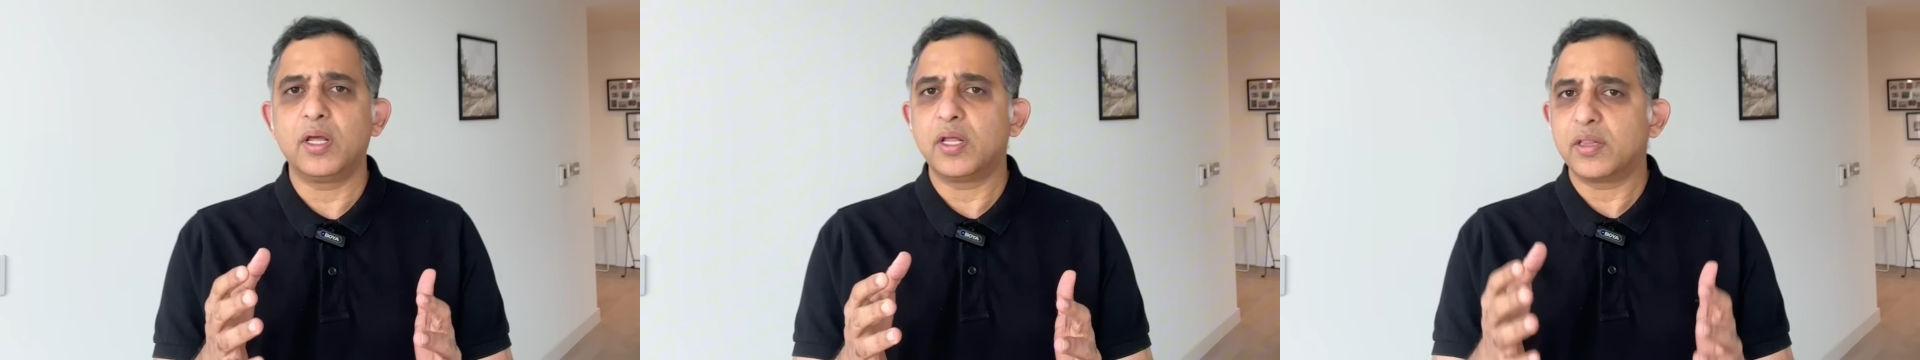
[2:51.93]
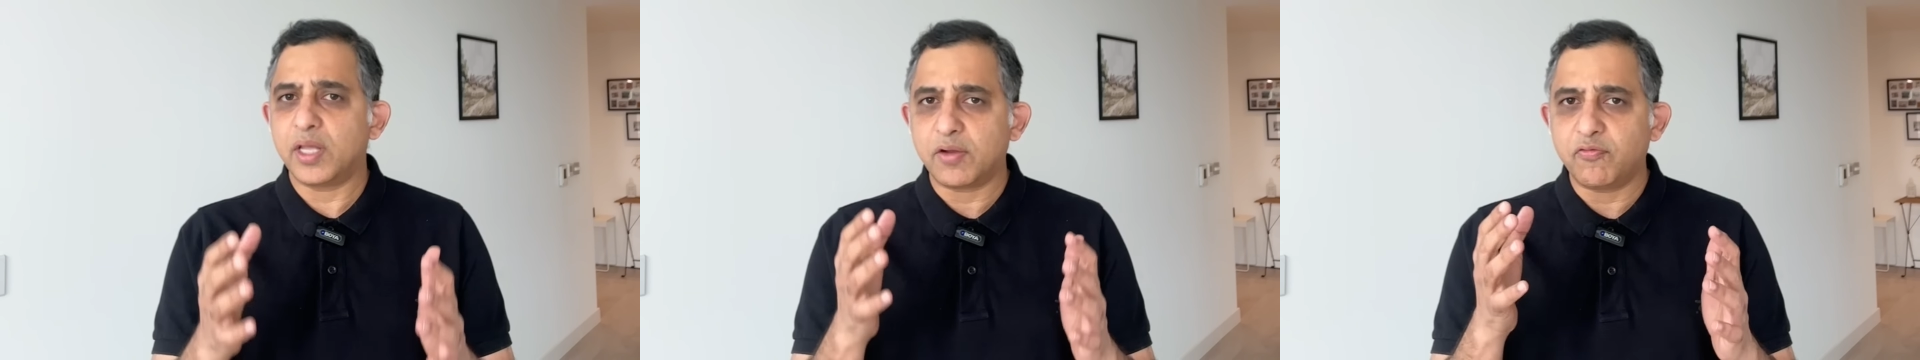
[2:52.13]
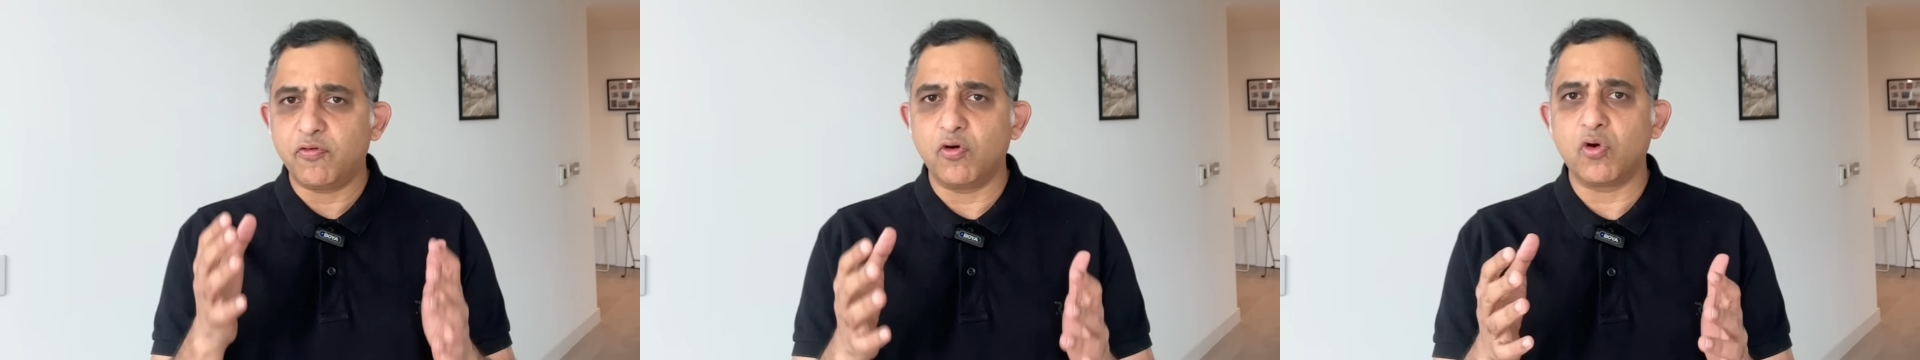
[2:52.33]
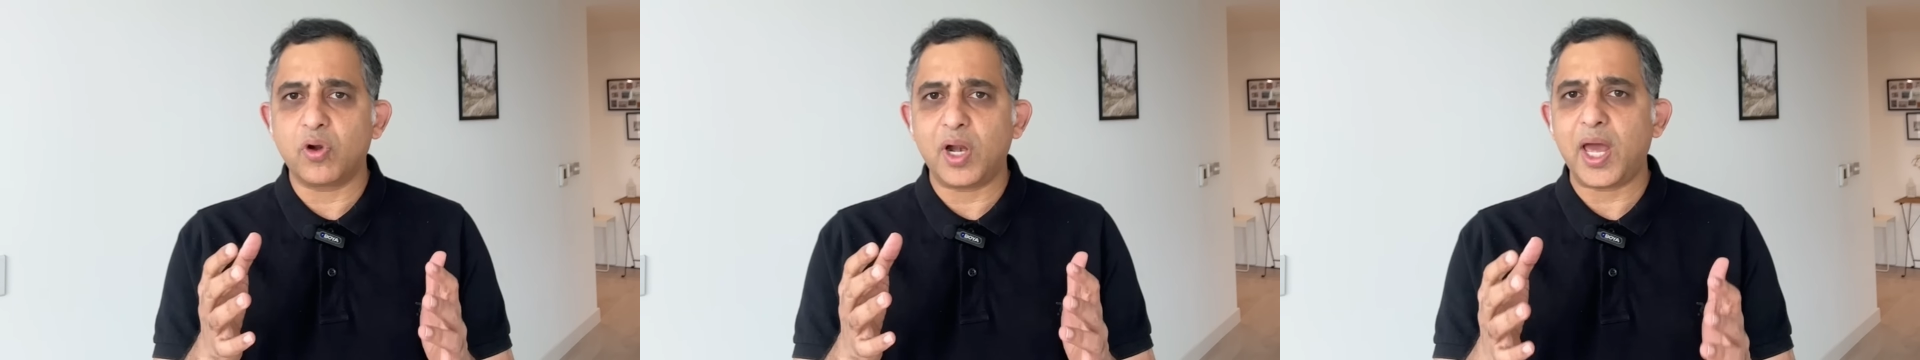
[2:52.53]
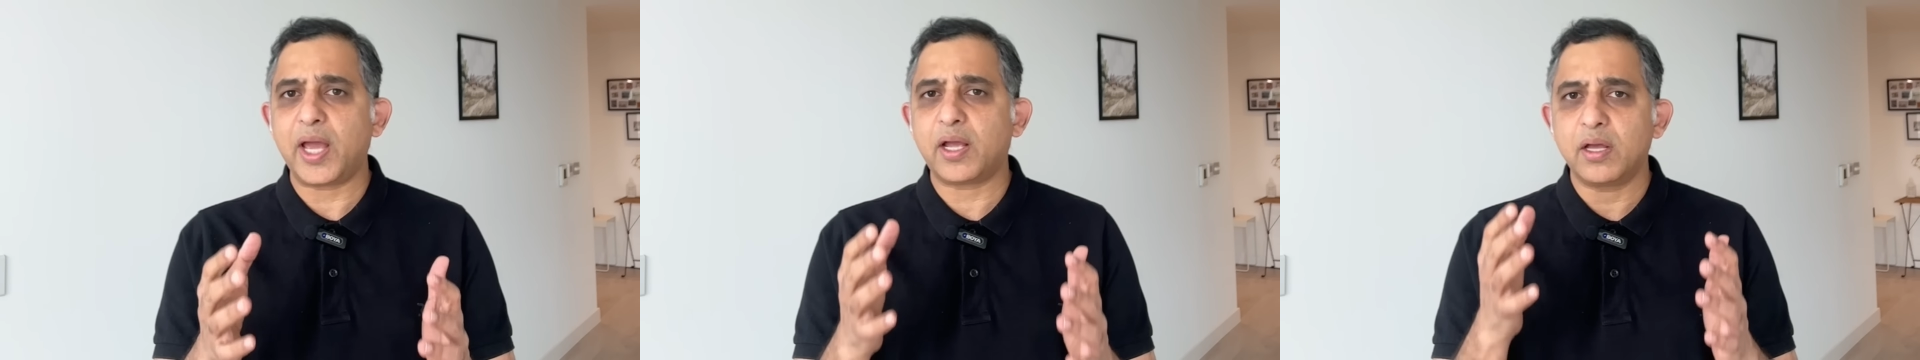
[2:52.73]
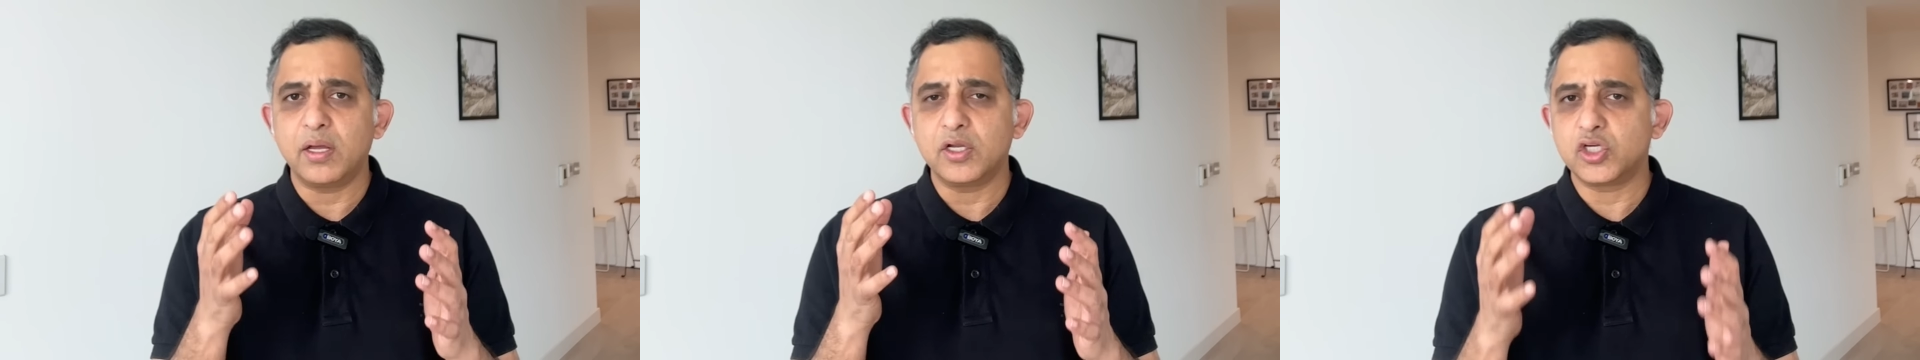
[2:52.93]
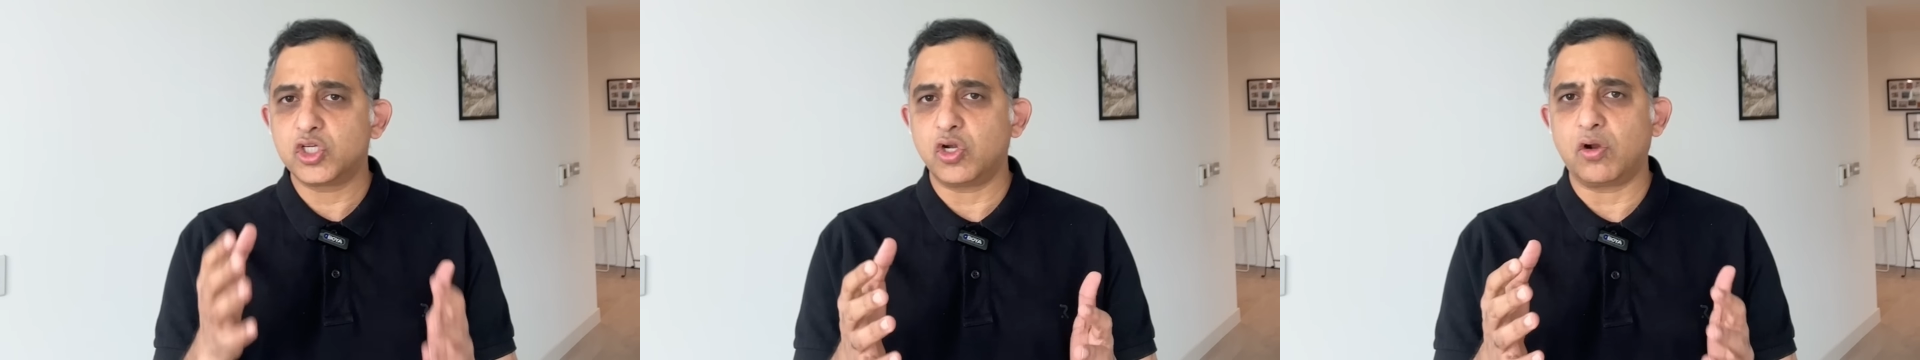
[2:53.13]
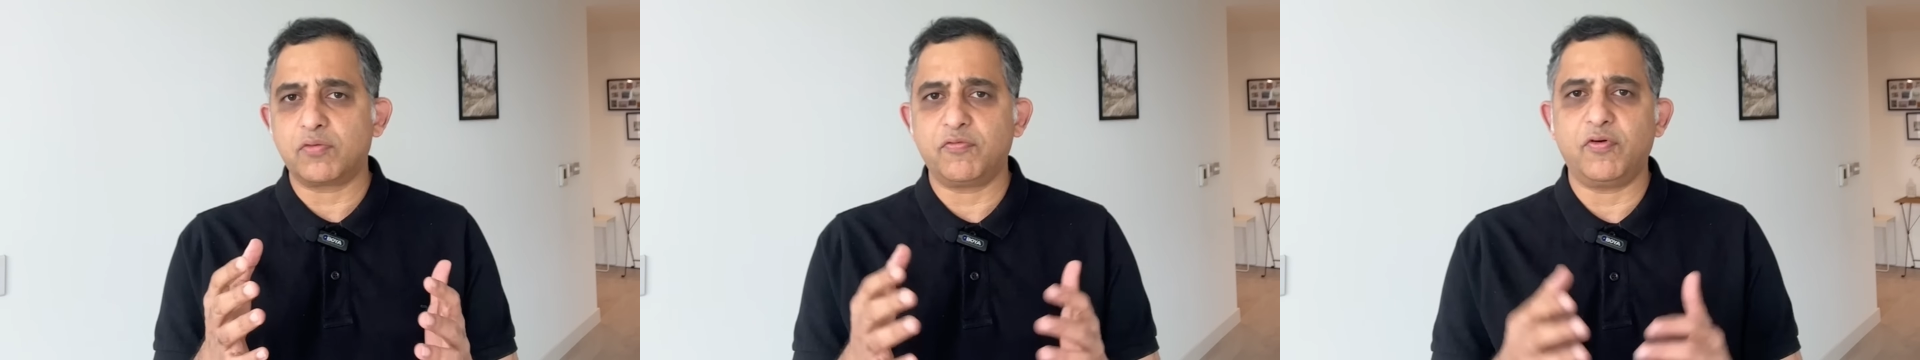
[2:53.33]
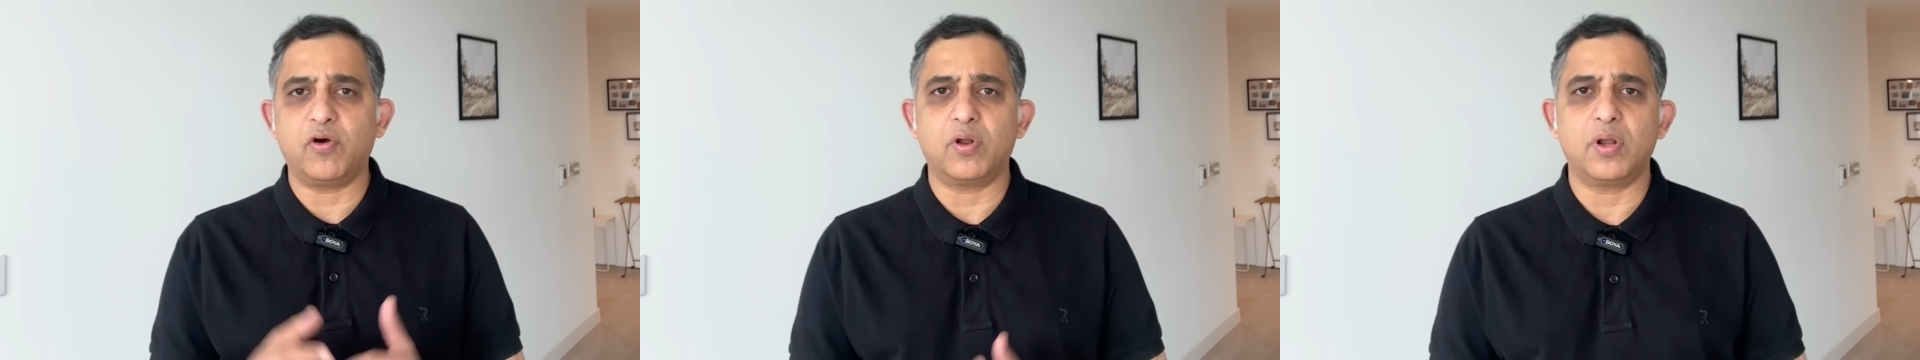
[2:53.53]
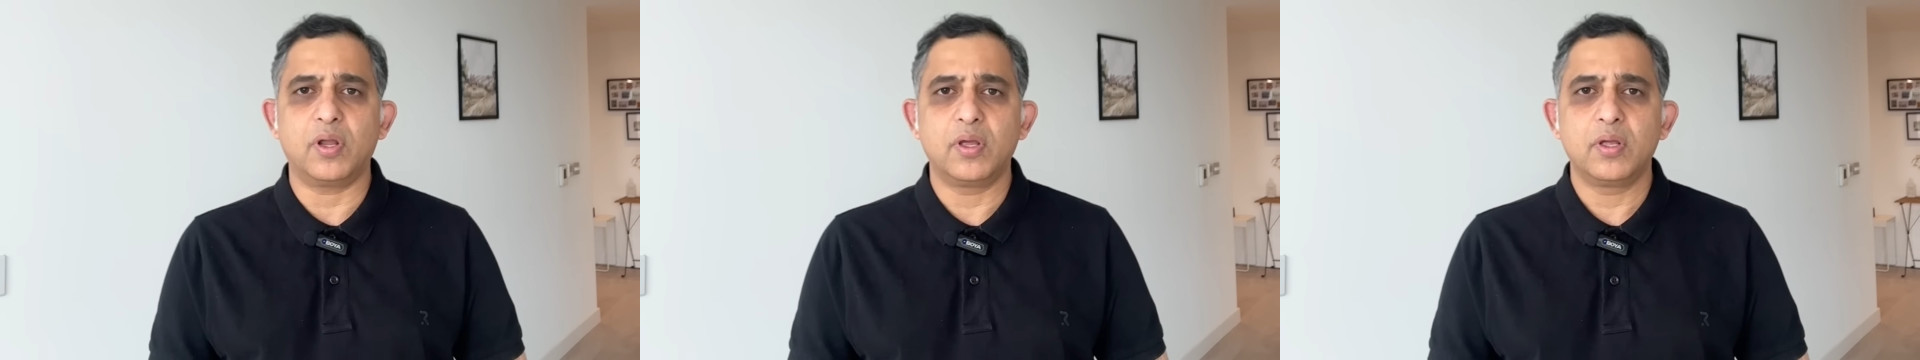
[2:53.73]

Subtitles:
that 4 lakh shortfall